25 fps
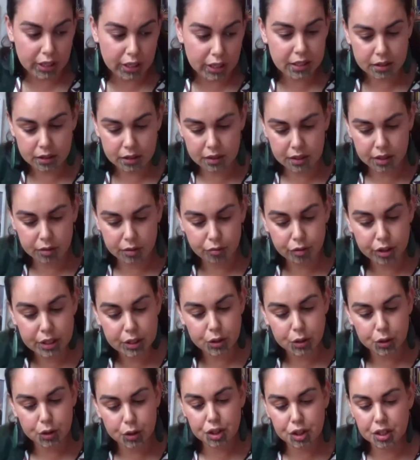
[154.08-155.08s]
writers and
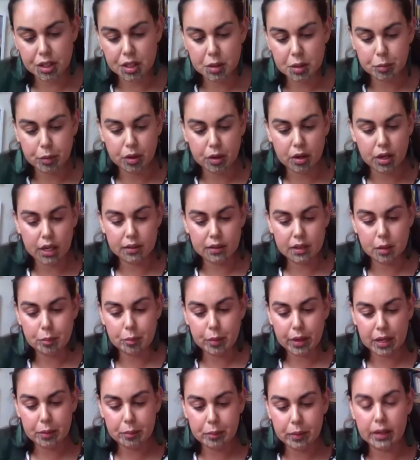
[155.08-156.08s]
researchers behind the
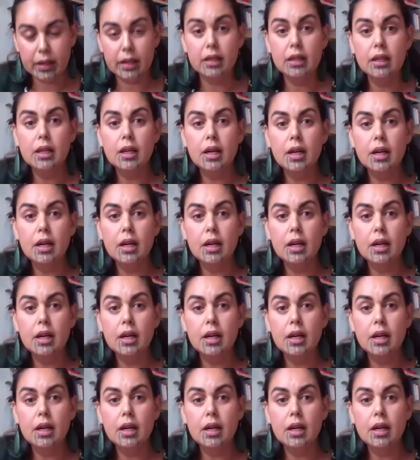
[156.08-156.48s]
paper,